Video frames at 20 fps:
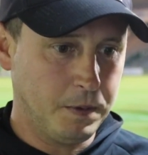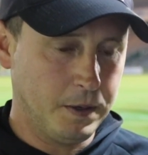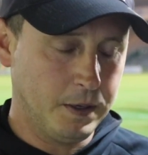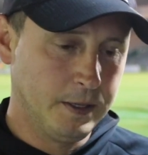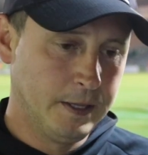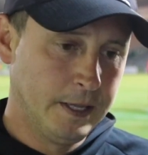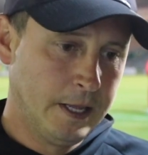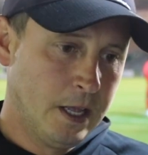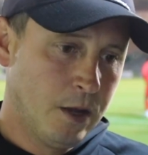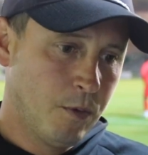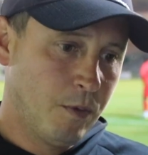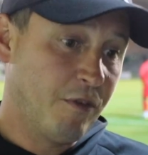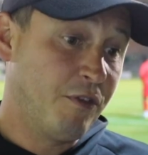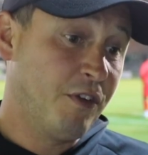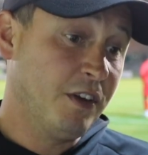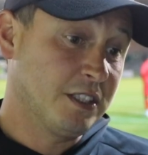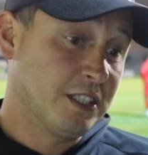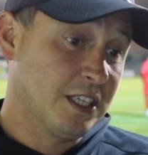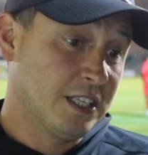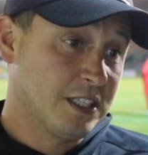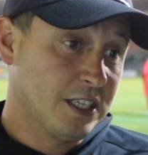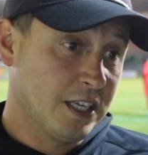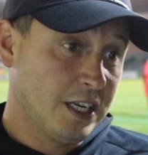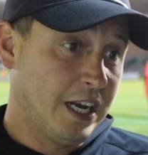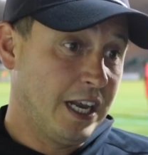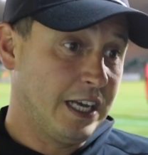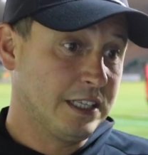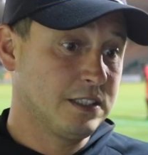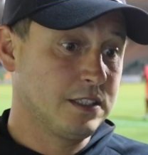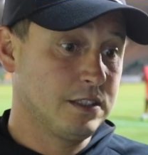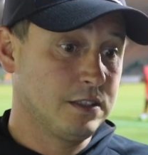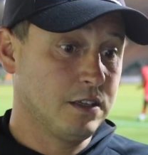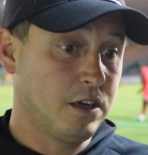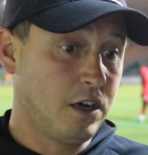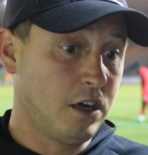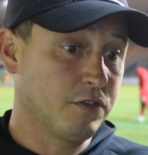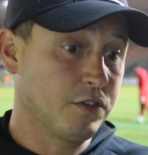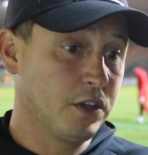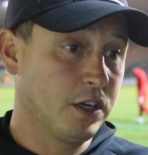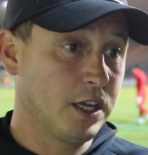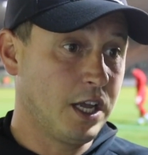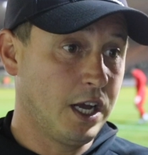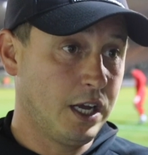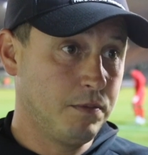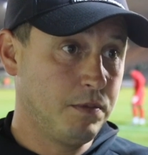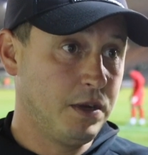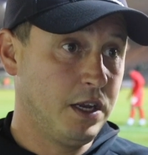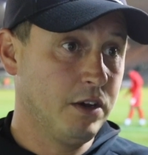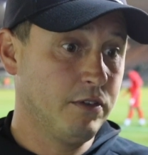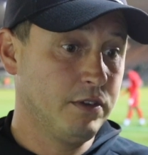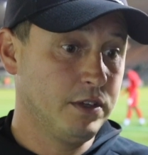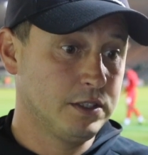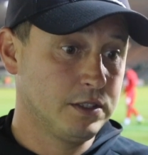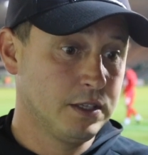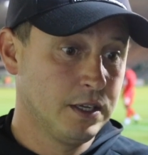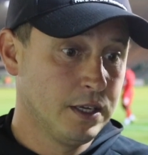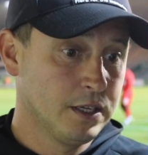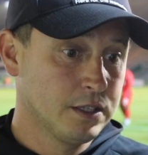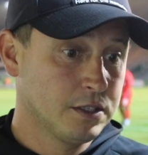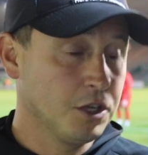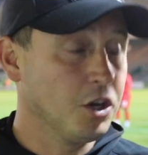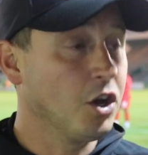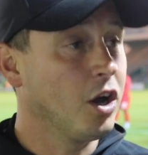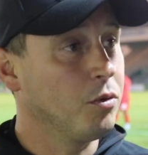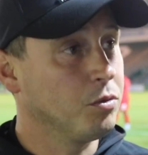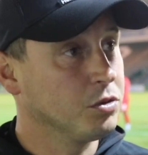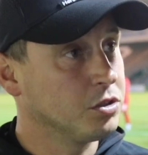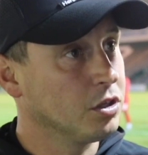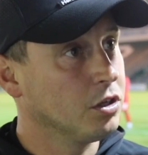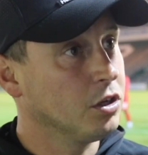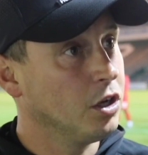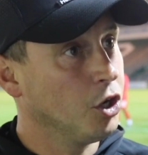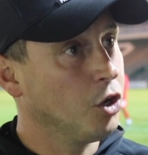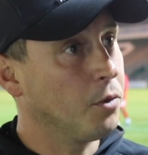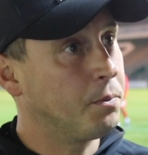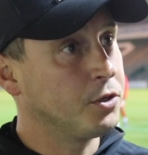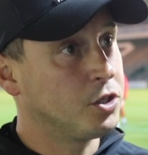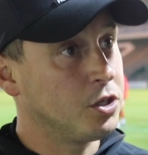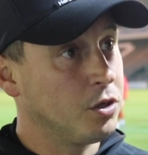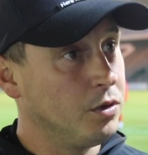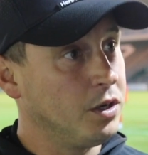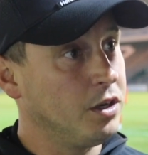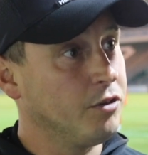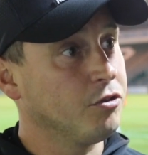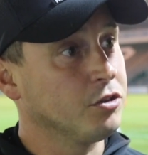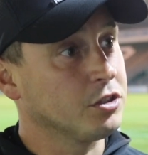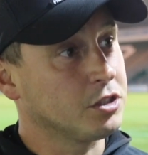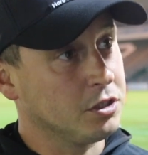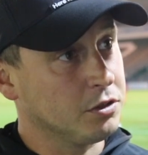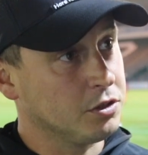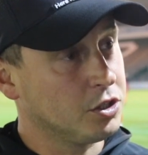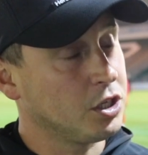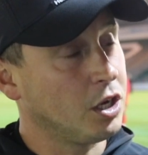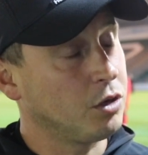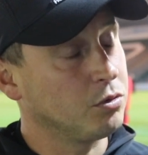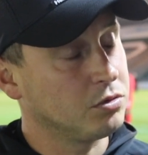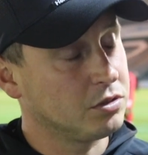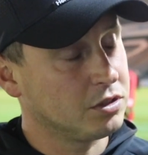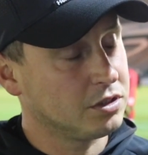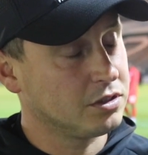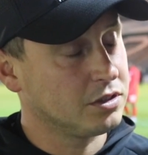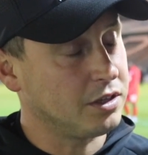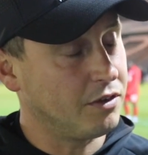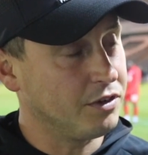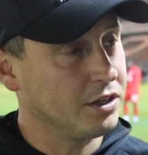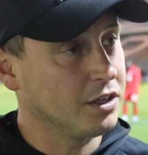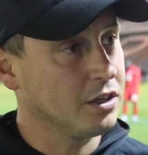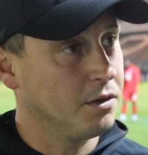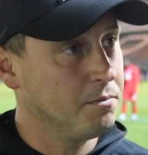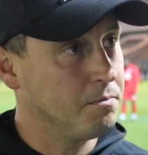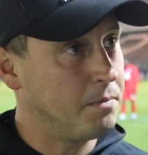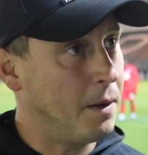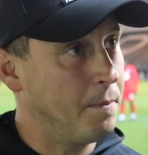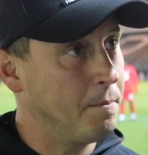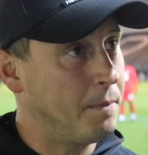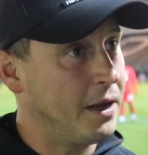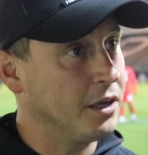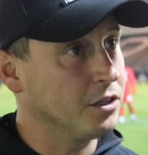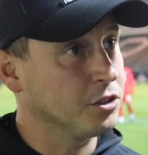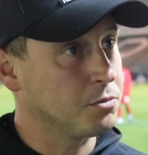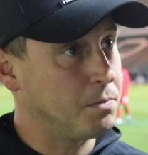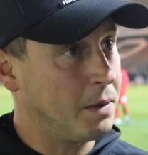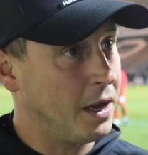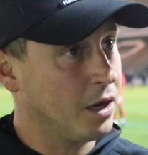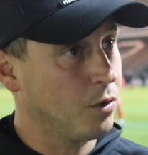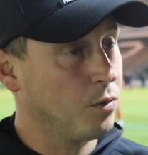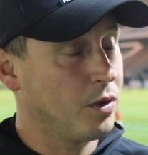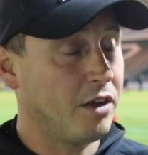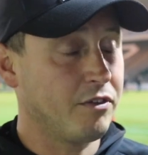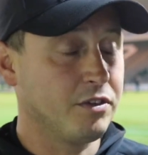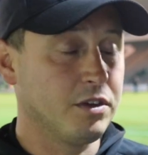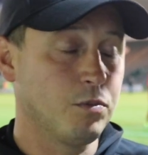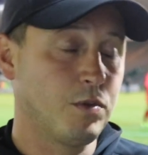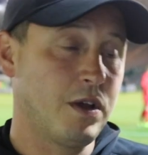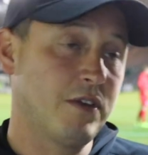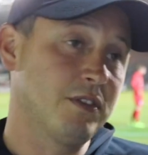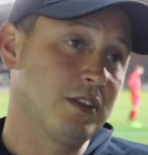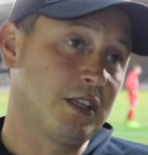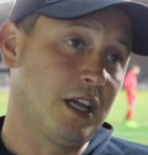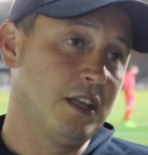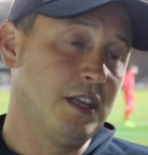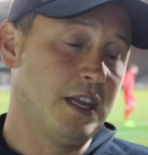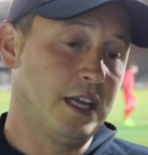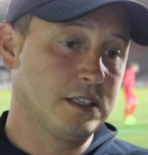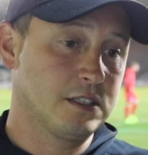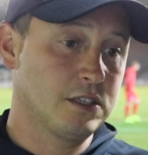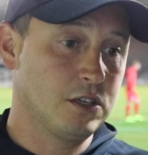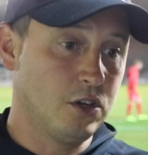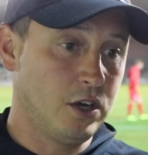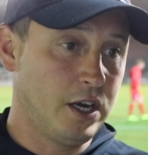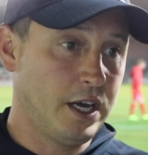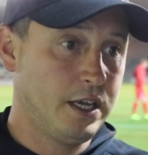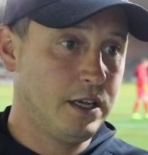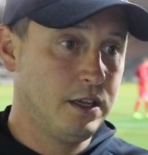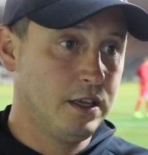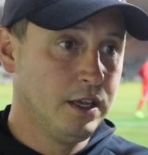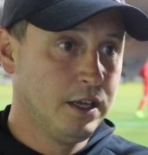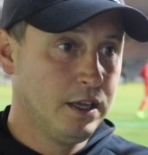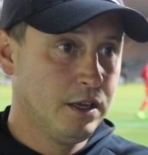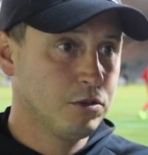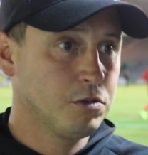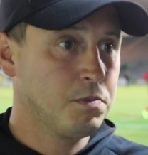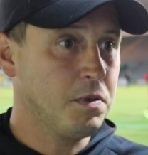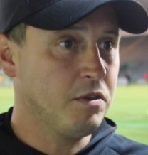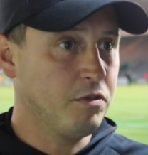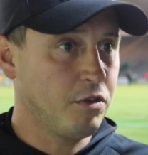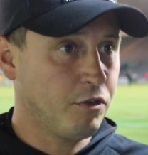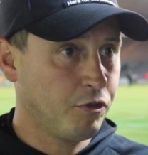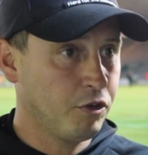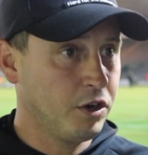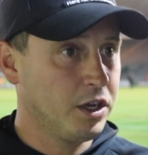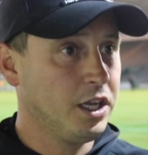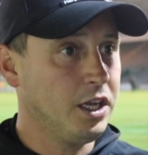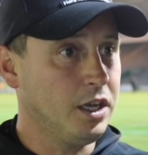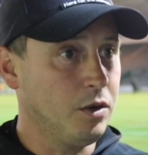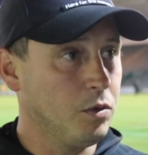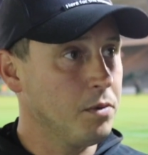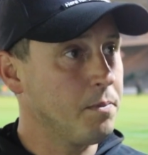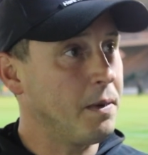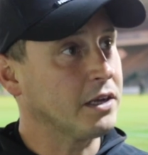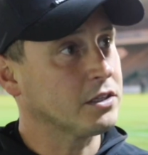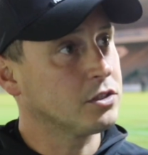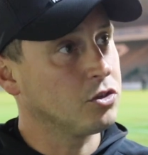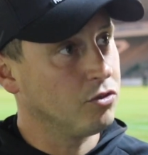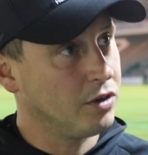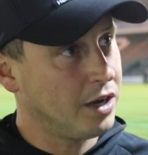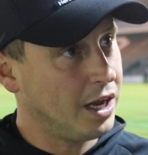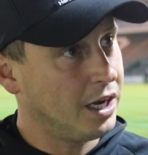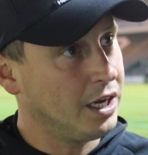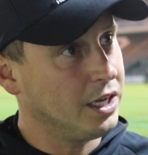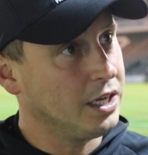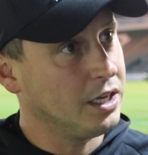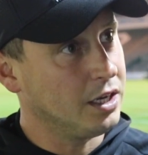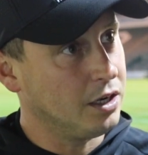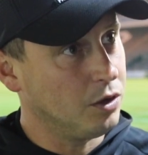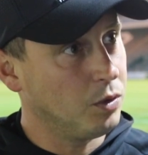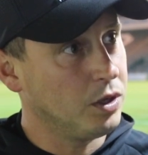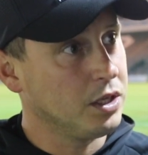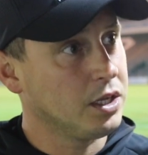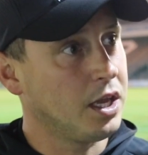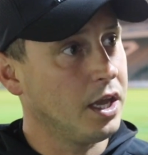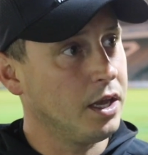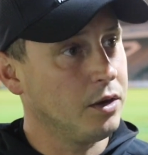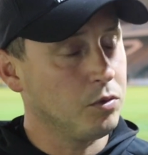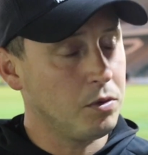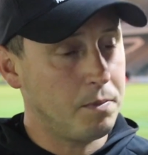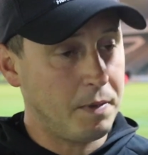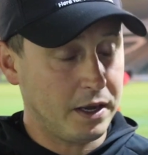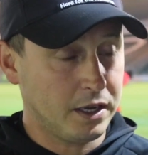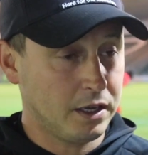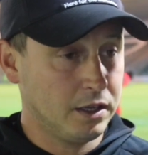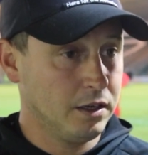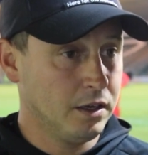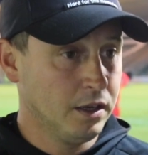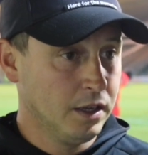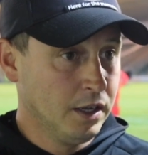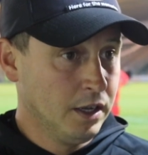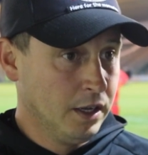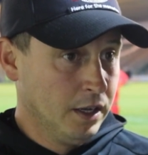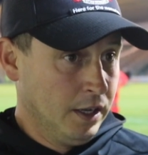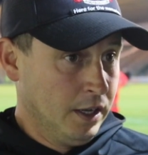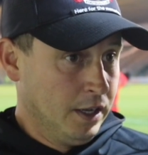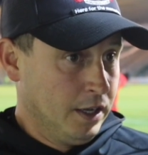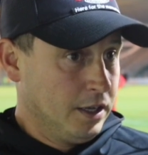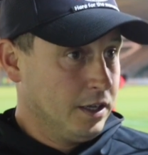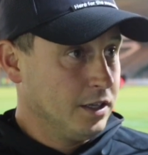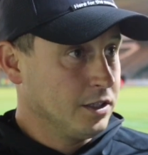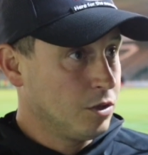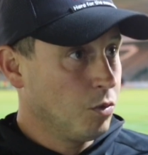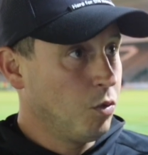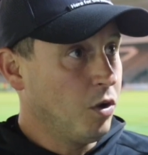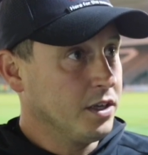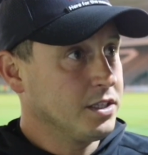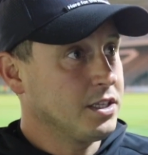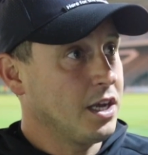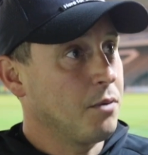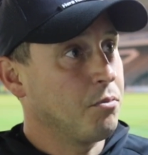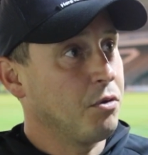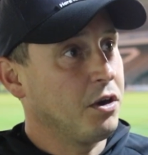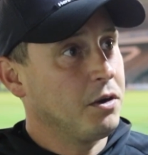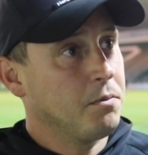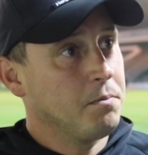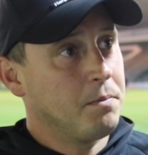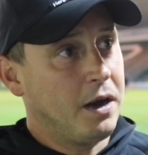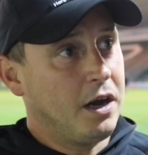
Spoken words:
But one thing I said to the lads after the game there is tonight was an opportunity for us to show something and bounce back. We haven't done that tonight. It was a bit of a free hit. We're back to reality at the weekend. We're back in, you know, into what is our bread and